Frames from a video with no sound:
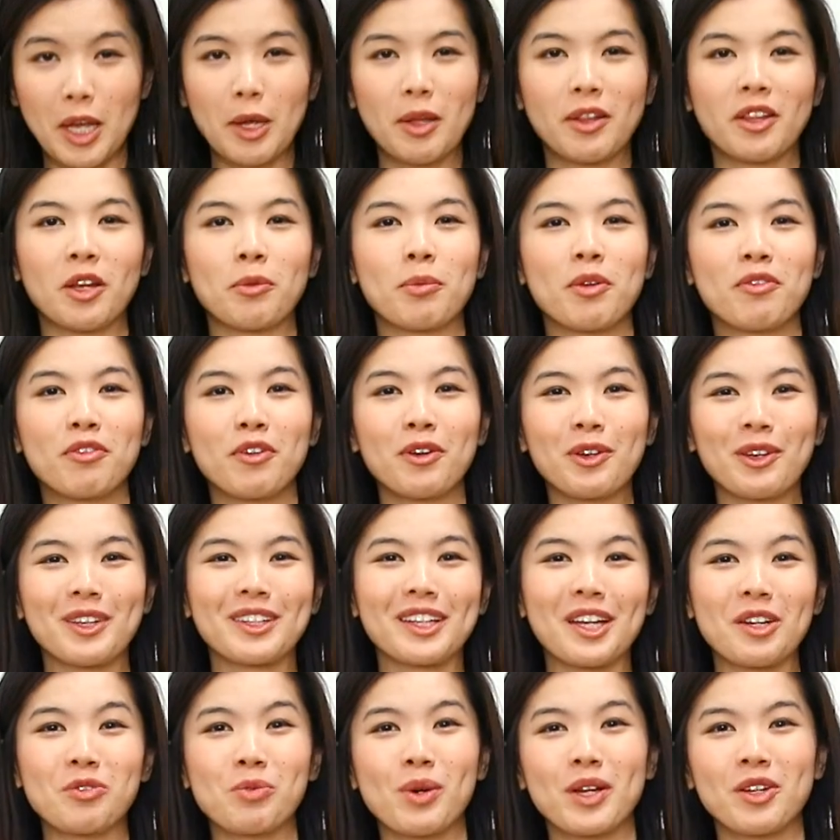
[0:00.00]
Now before you
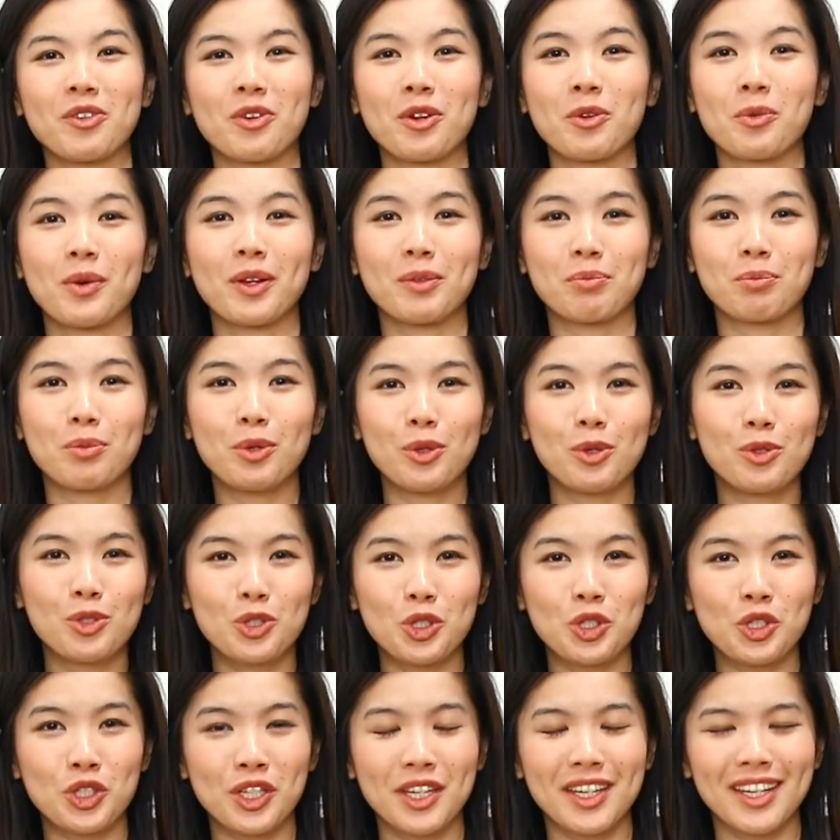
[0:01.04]
start wondering what blue
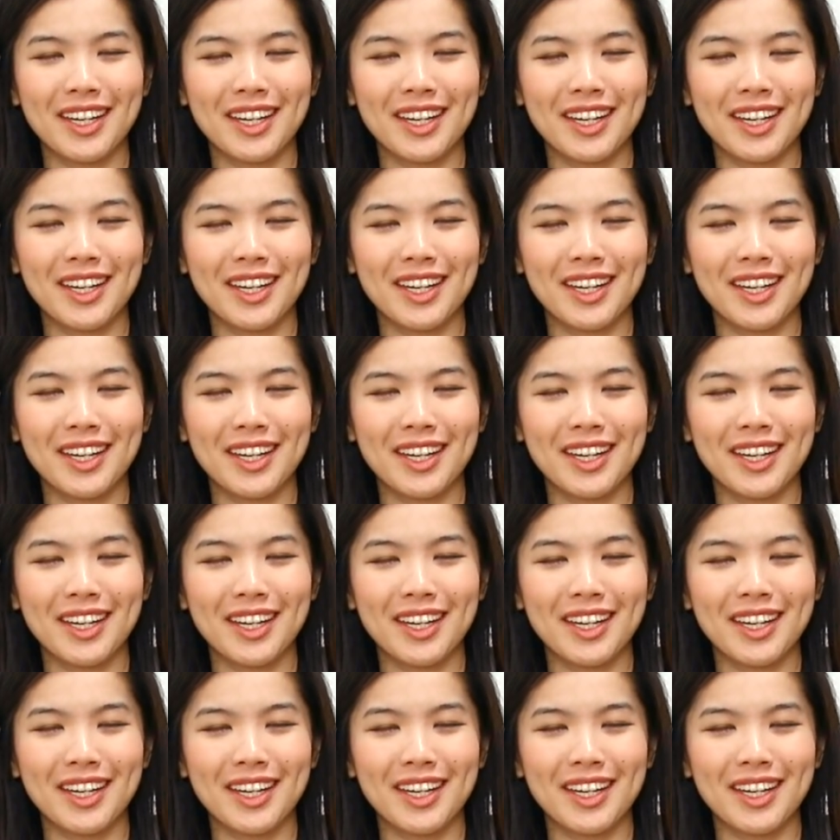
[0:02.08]
ginger